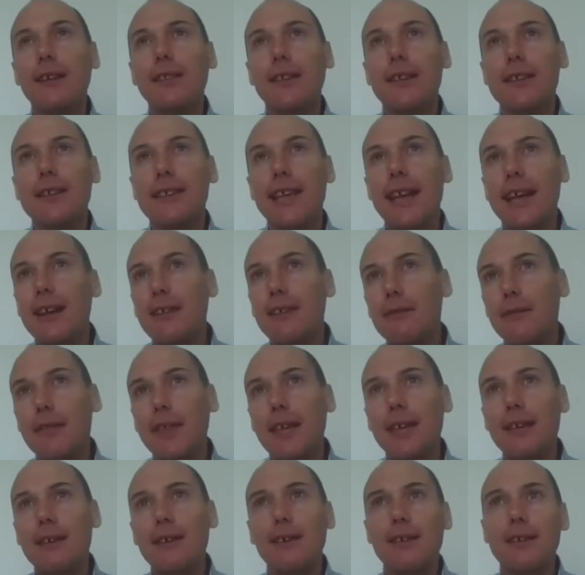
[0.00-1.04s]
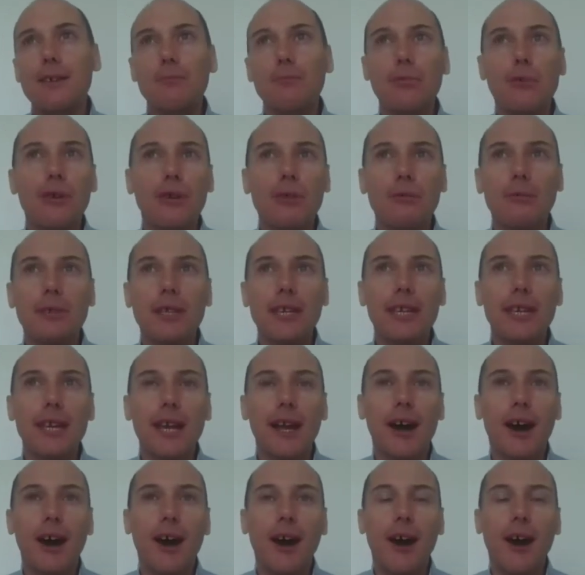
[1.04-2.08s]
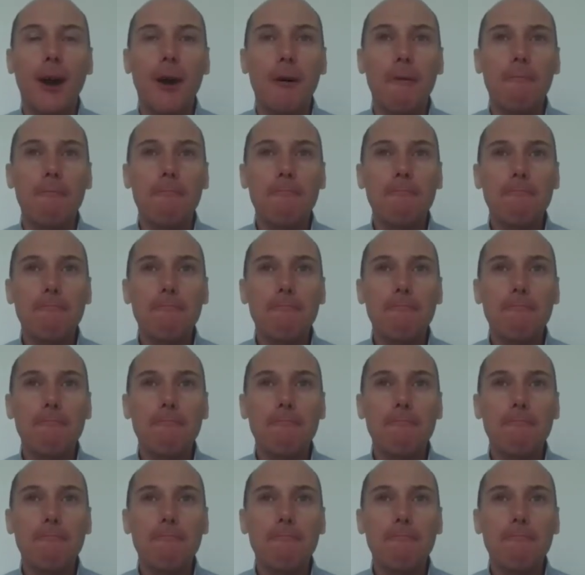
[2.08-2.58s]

the second thing is probably that